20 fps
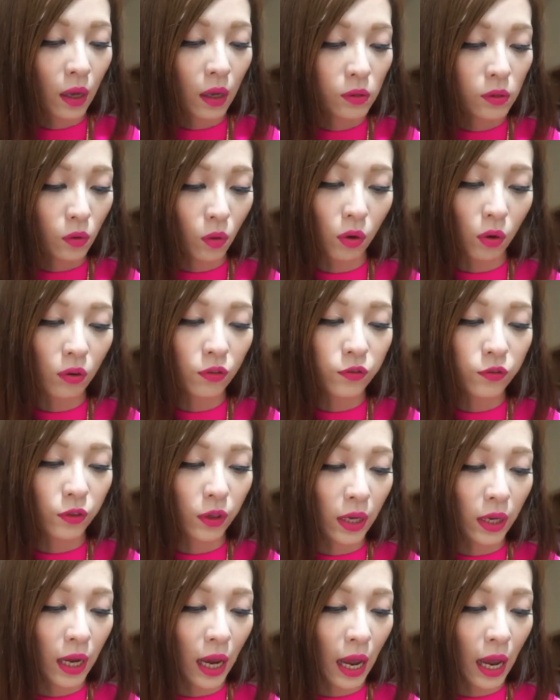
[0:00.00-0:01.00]
it's oil
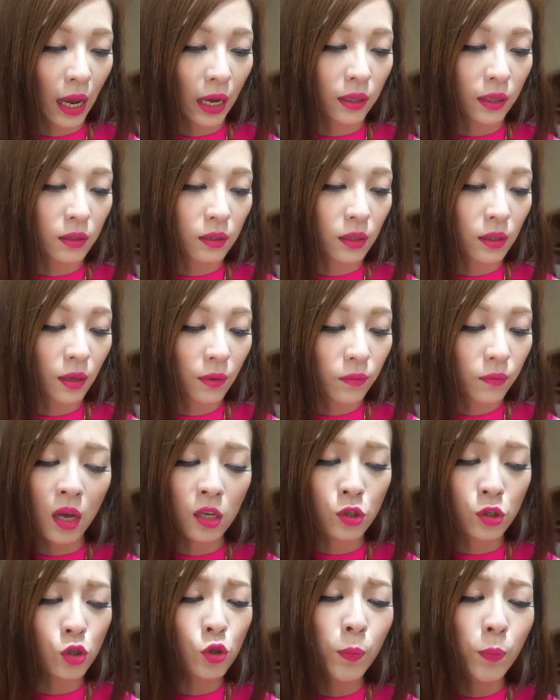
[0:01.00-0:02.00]
free and
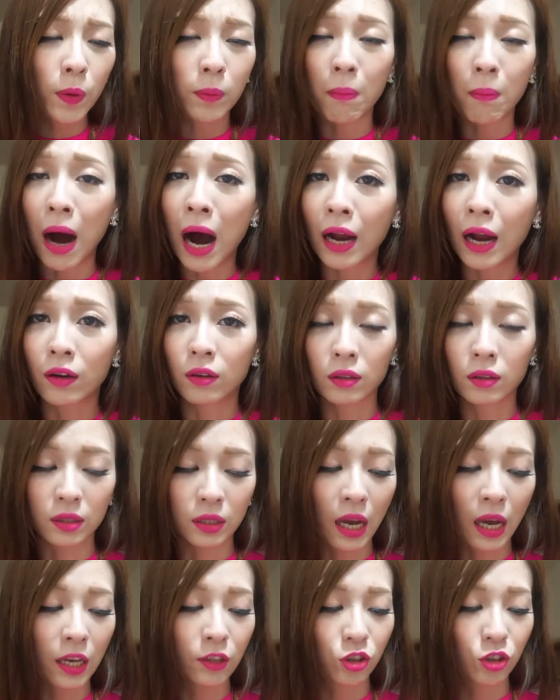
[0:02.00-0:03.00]
it's super
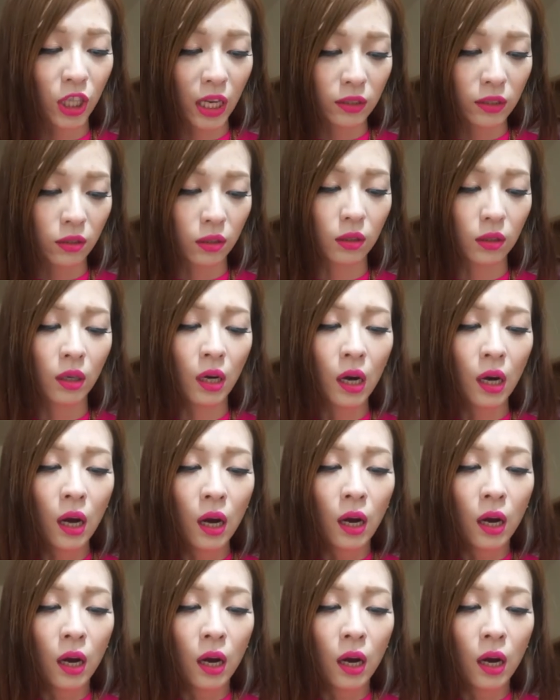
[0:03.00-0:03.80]
mild and gentle.